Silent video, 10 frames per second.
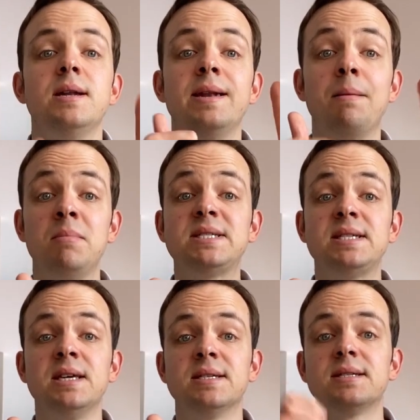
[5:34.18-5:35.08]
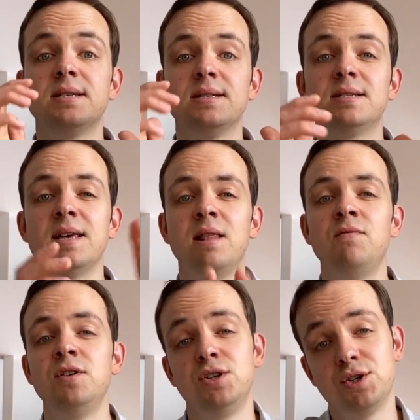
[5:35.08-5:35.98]
Number 6, sell
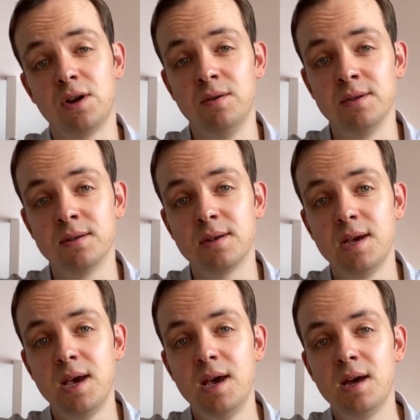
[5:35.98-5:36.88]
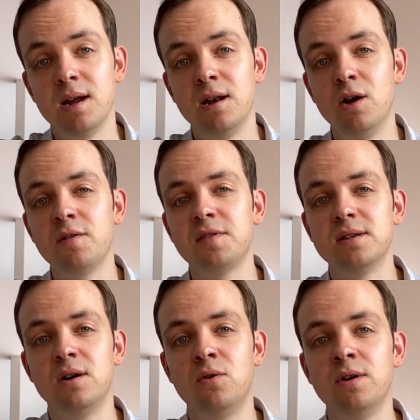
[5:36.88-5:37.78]
vintage clothes. A lot of
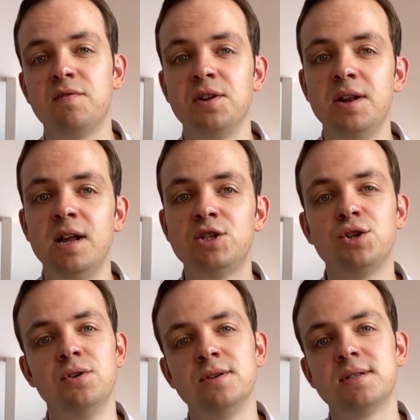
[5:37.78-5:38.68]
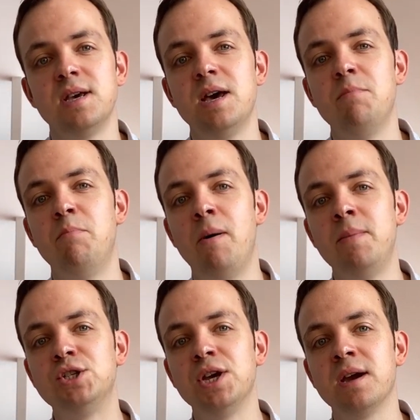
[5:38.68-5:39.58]
that older flannel shirts,
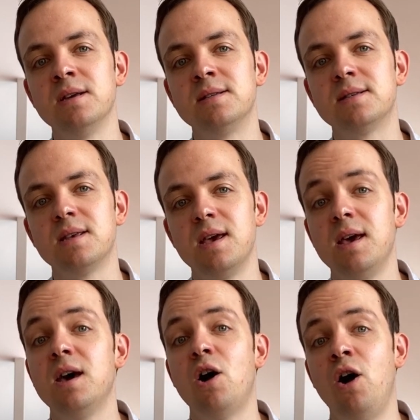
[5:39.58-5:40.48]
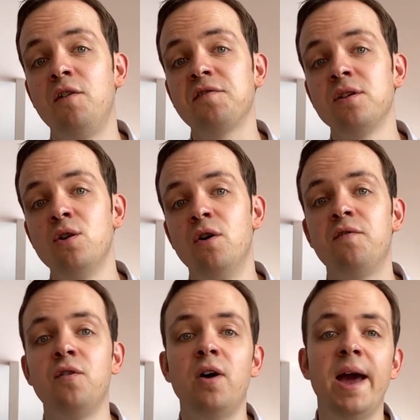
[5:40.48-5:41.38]
bomber jackets often go
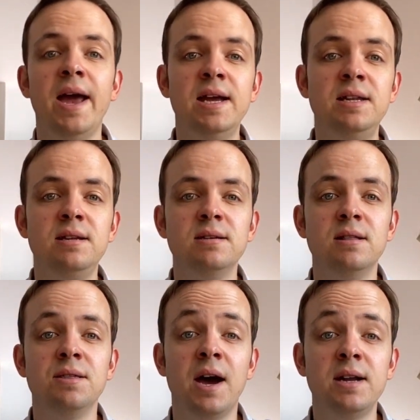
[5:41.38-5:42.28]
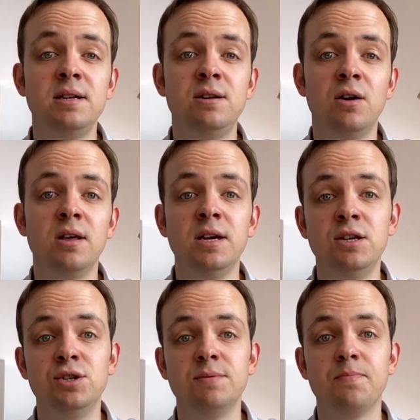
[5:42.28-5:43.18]
for $80 to $90
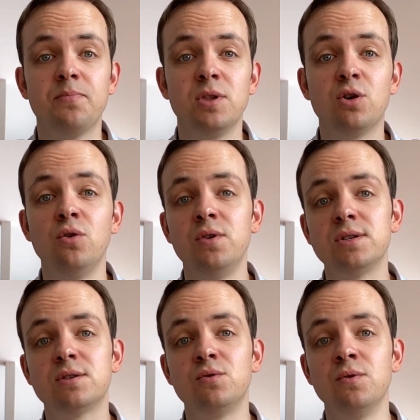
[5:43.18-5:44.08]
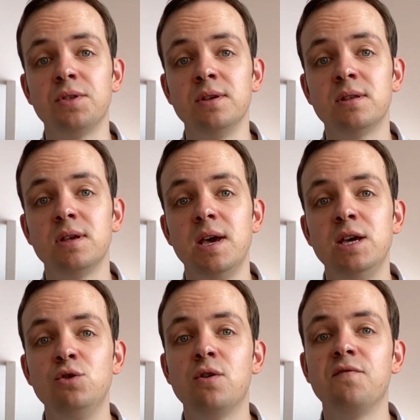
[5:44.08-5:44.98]
each. The curious truth is
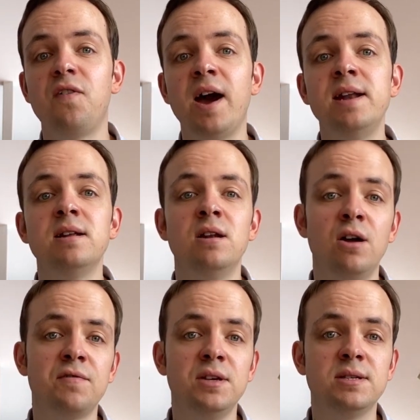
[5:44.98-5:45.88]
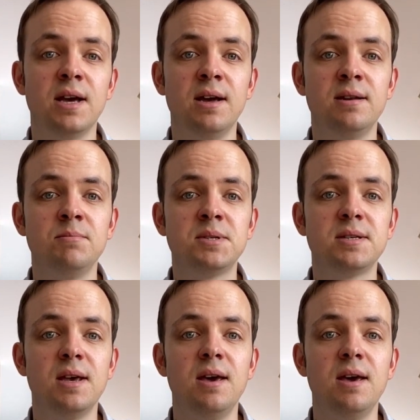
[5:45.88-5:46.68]
you can find a lot of these items